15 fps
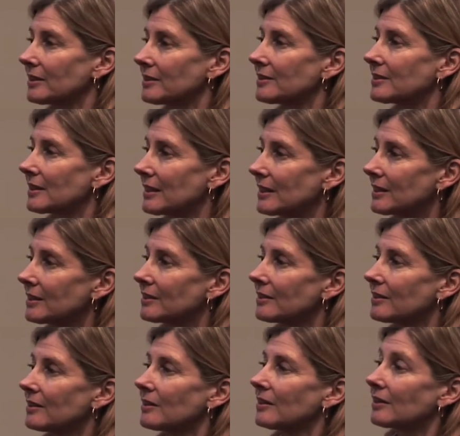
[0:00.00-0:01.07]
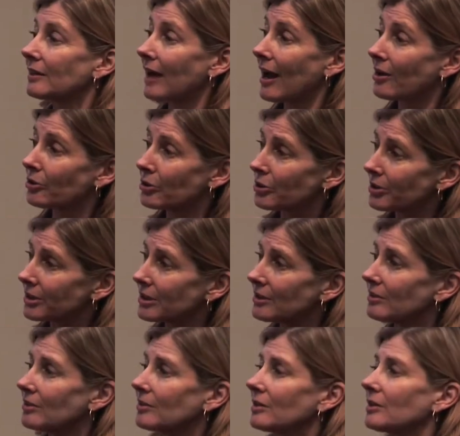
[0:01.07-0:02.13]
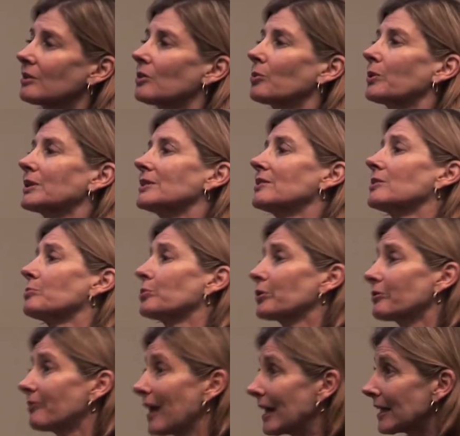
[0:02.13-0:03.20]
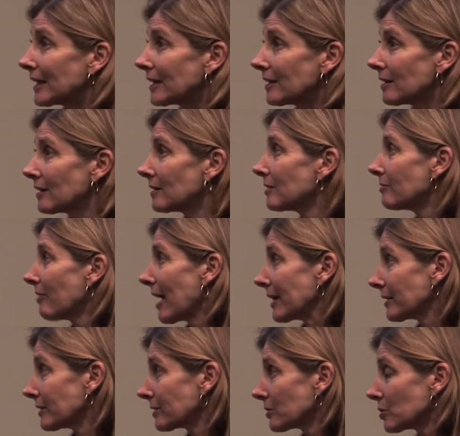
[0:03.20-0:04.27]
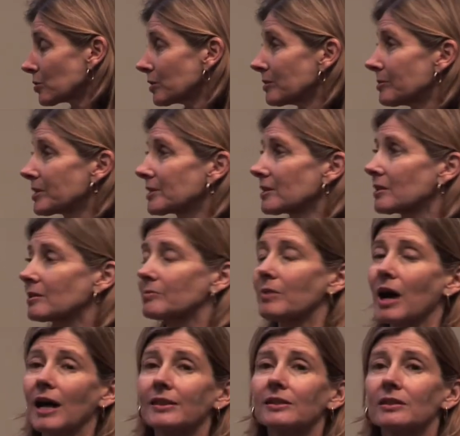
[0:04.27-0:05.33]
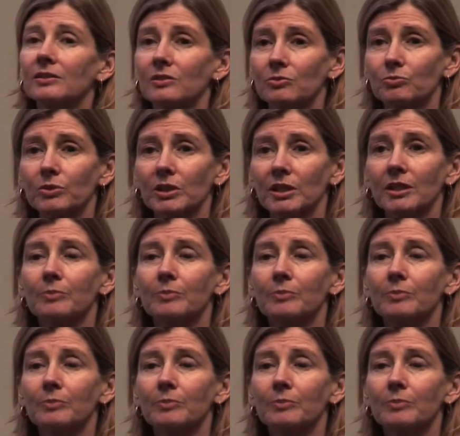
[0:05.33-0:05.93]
is in countering, what's in preventing violent extremism, I think is a really